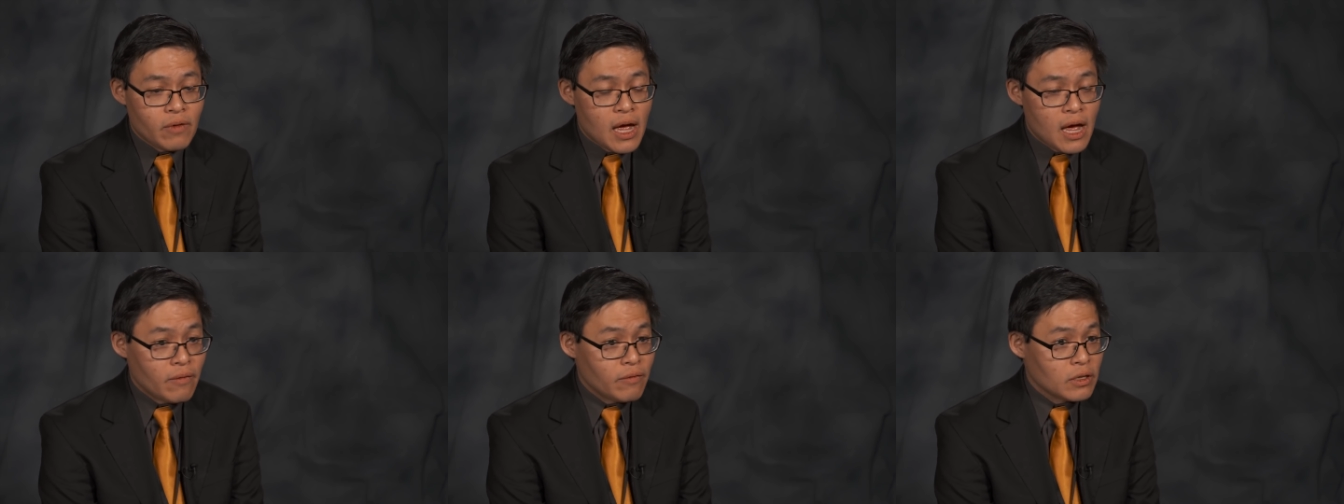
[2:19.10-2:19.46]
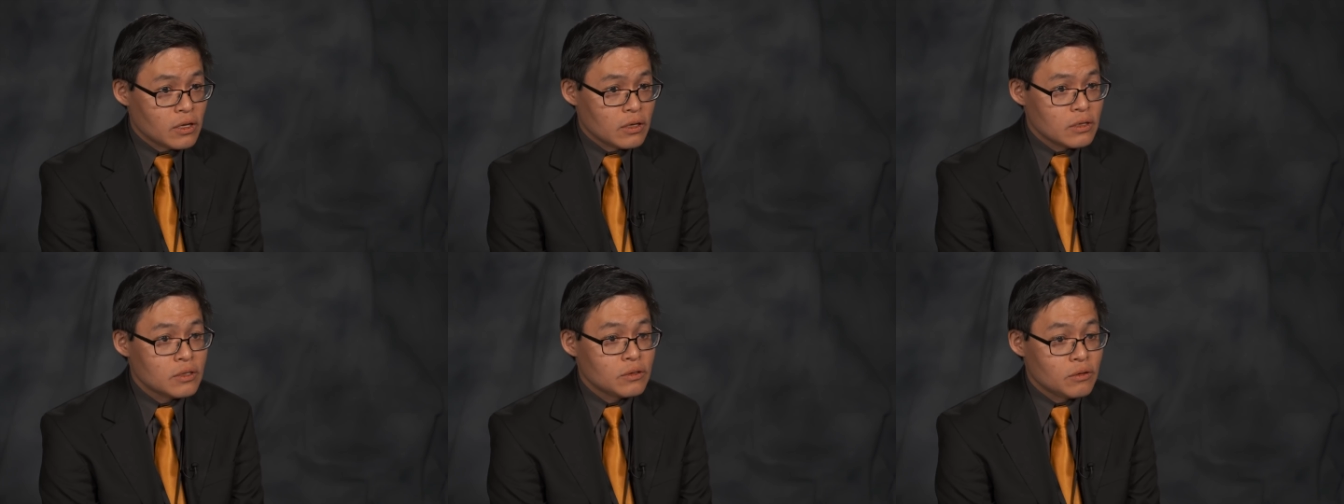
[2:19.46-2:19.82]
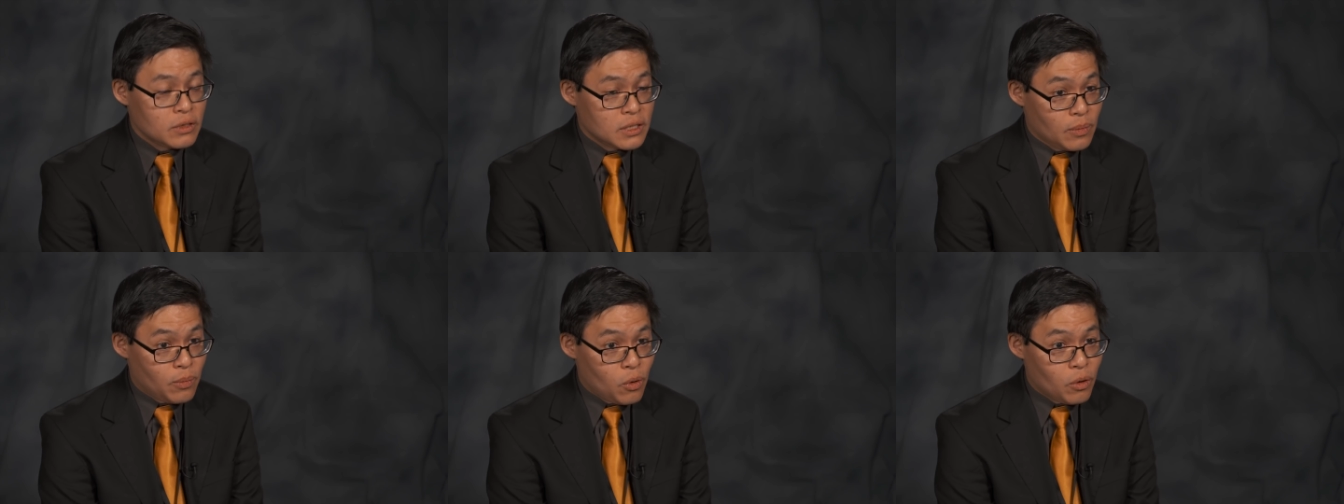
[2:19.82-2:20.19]
evidence to
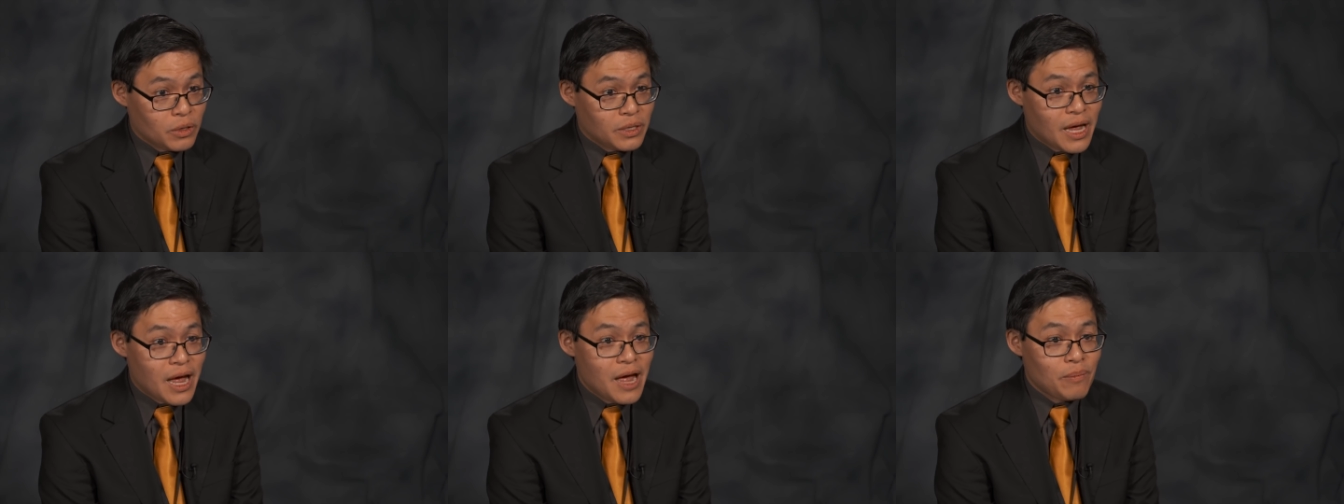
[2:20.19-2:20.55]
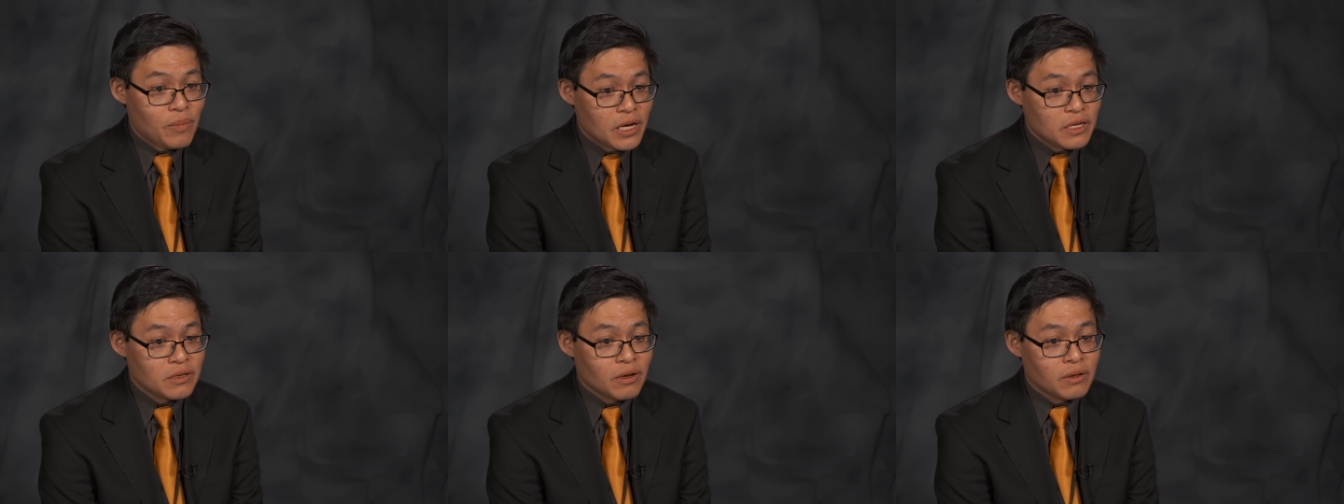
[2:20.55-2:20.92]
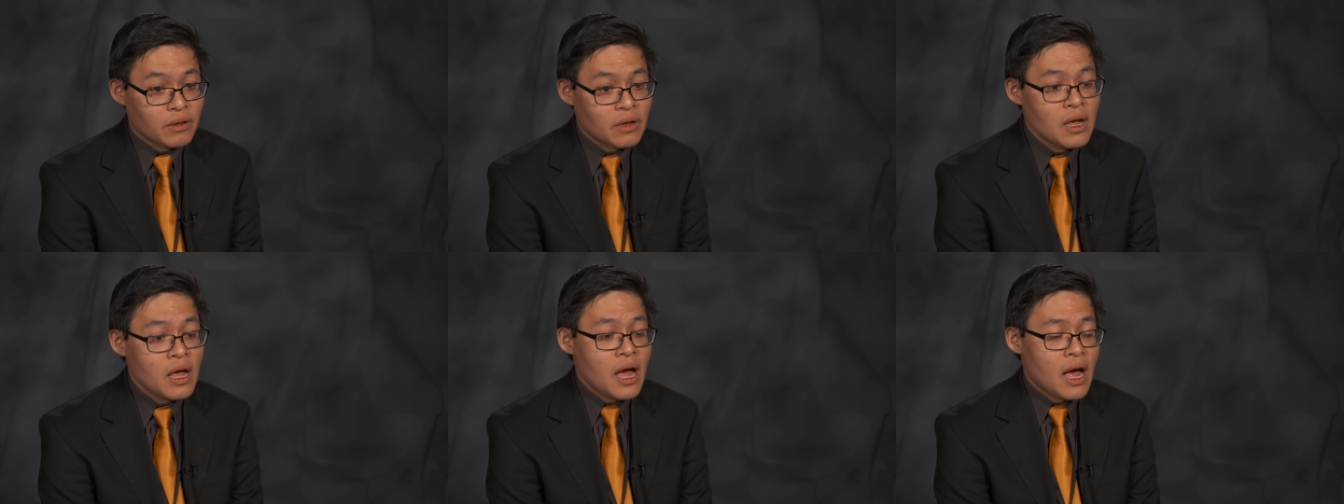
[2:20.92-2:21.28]
support that based
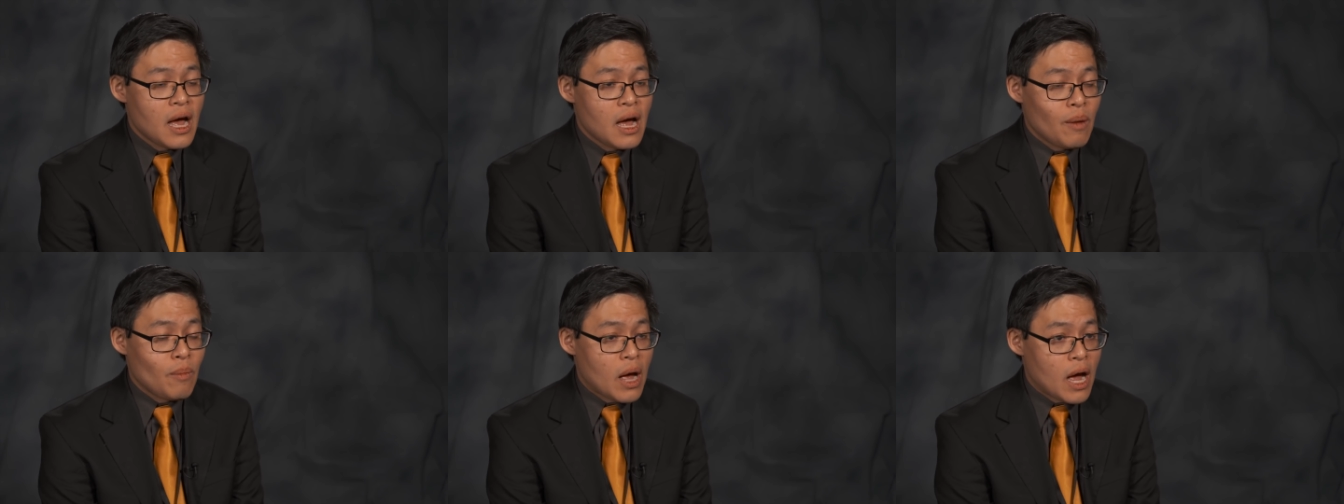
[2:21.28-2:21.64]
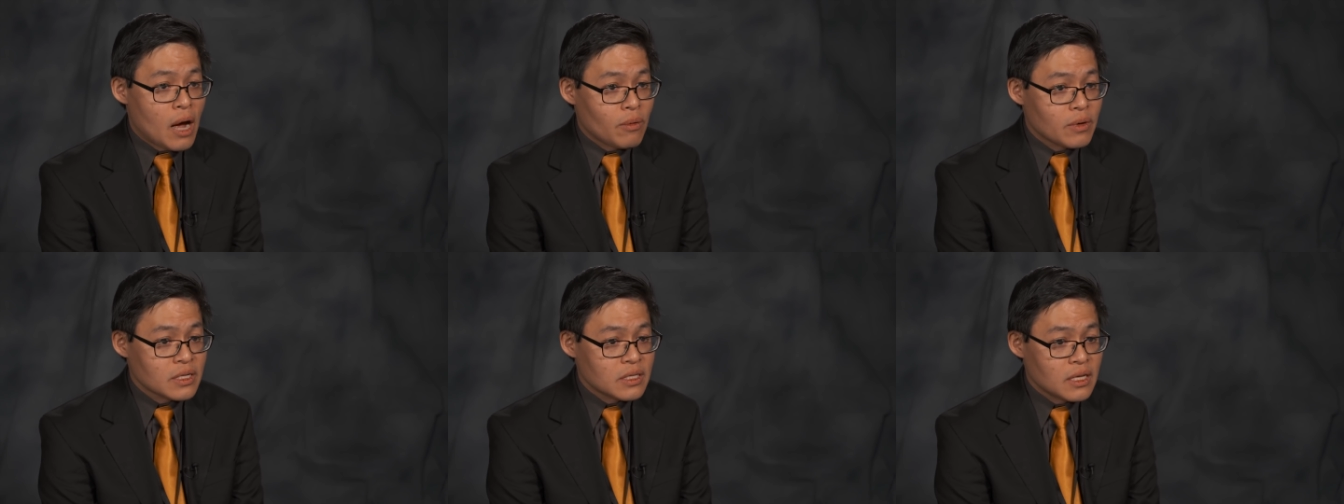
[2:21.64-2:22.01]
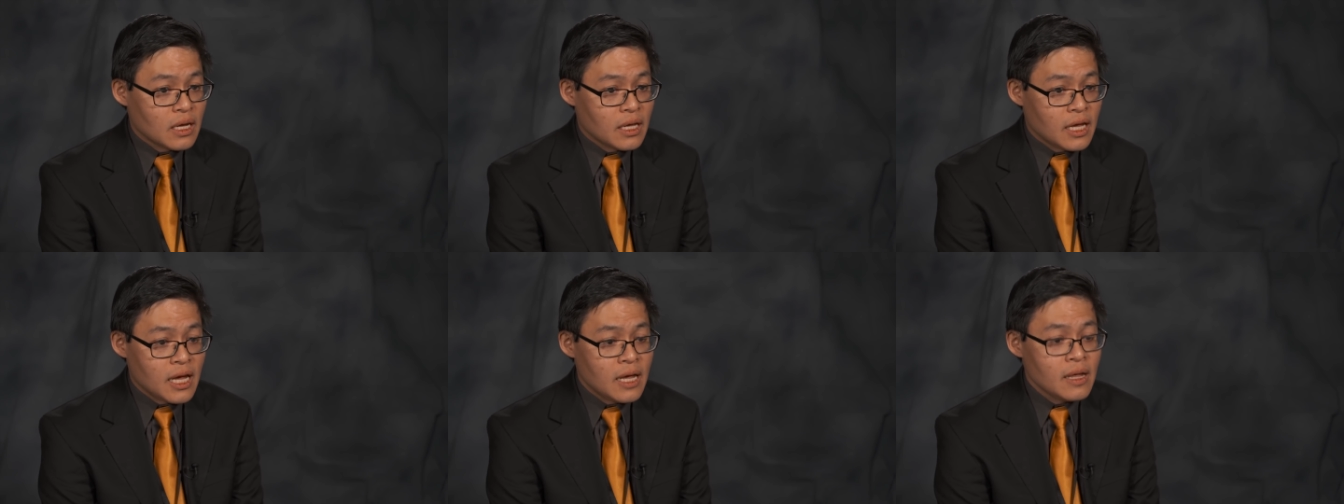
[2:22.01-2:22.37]
on our
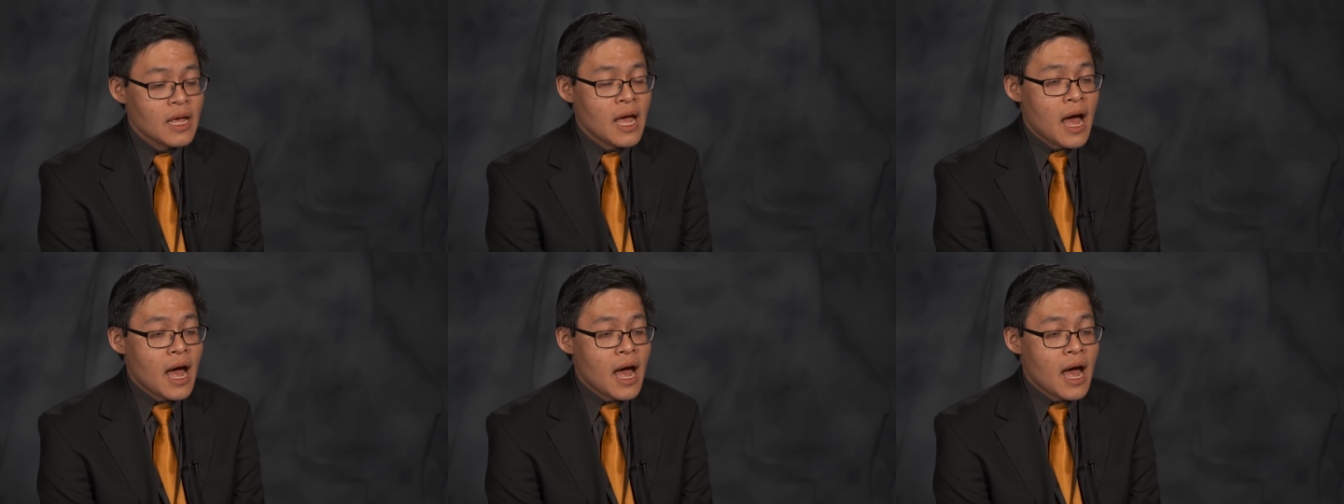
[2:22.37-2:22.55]
study.